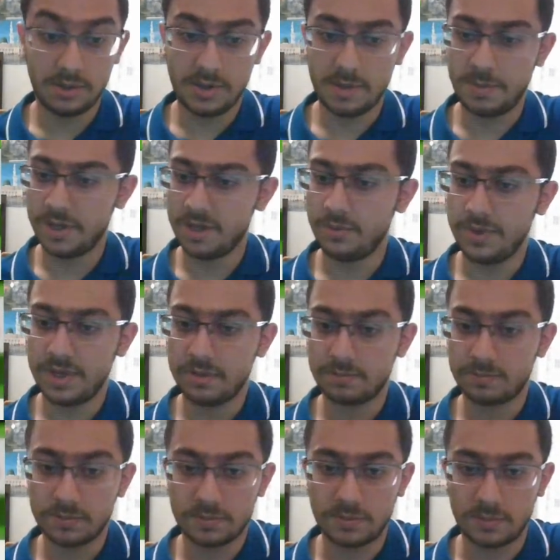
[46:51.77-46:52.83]
yeah, by the way,
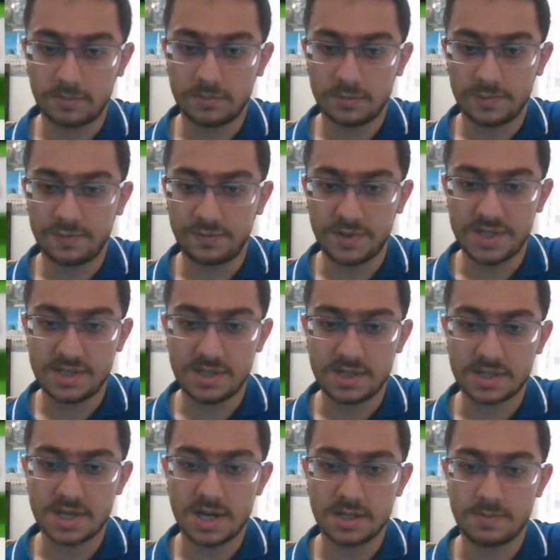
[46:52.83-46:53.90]
freeze
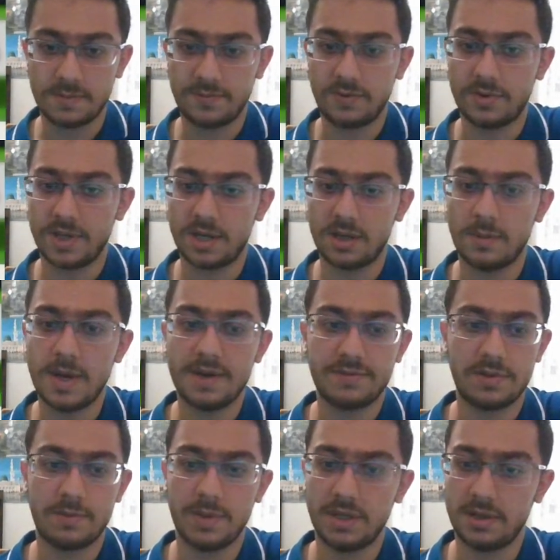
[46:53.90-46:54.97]
these guys before they come
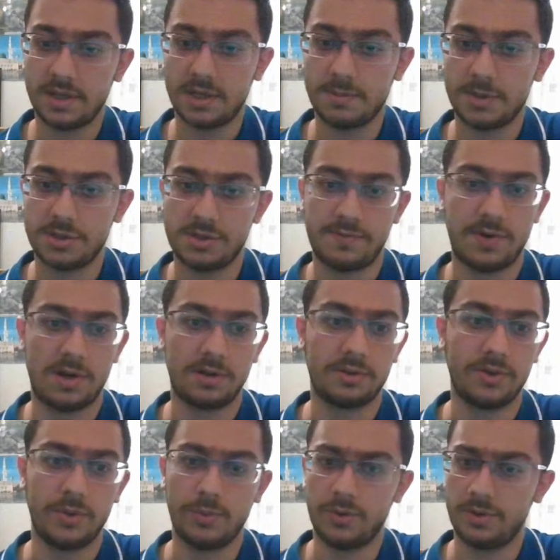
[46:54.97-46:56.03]
after me like a bunch of
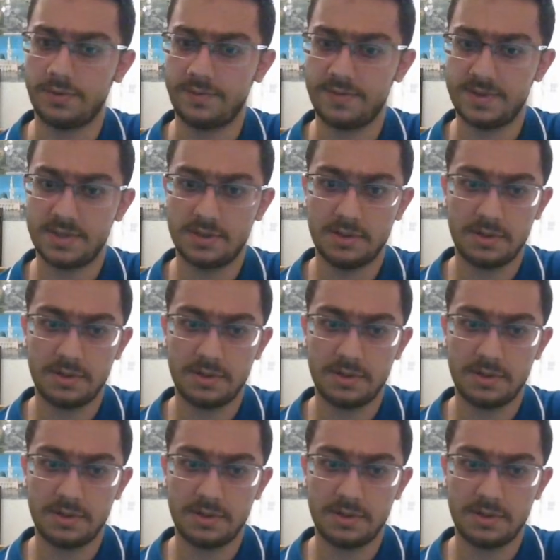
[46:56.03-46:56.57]
hungry wolves.